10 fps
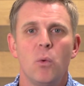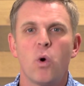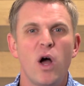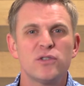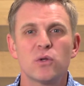
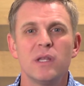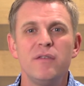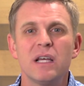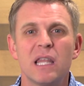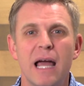We're also
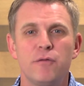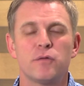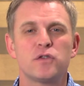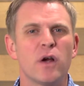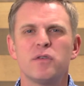living a life
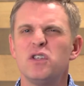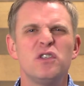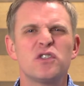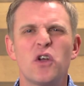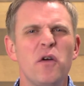of
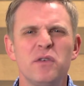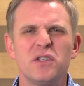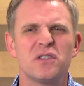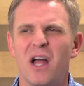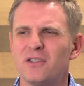service.
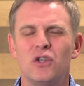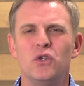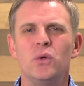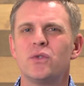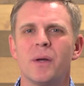Service is not to
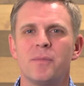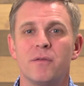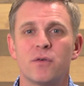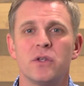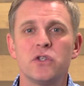do
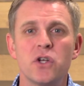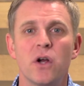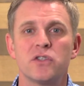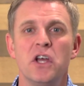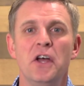something for the
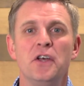church.